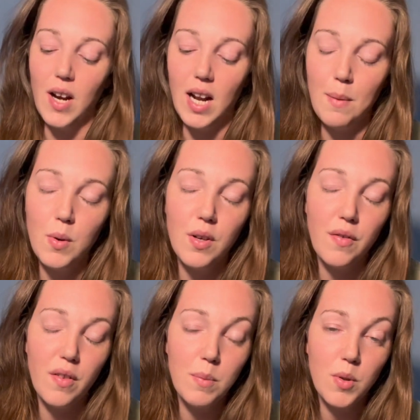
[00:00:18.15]
and I'm going to
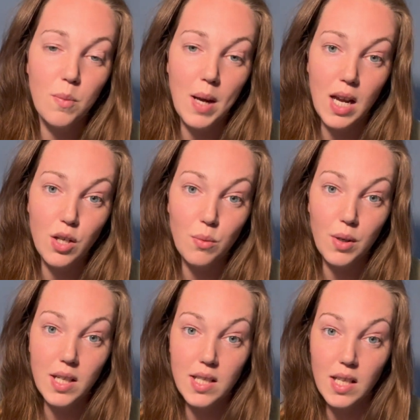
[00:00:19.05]
flip to a page and we're
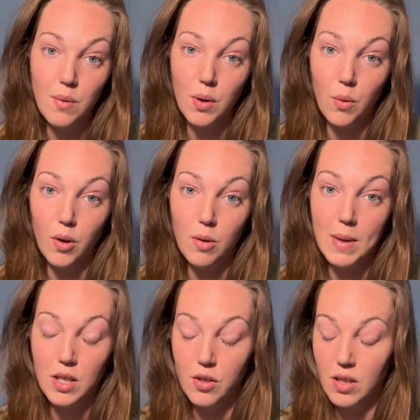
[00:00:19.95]
going to see what Oracle
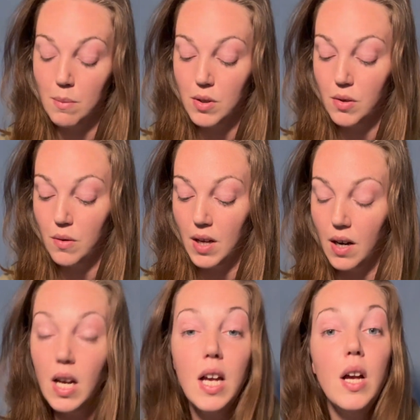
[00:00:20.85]
message comes through there.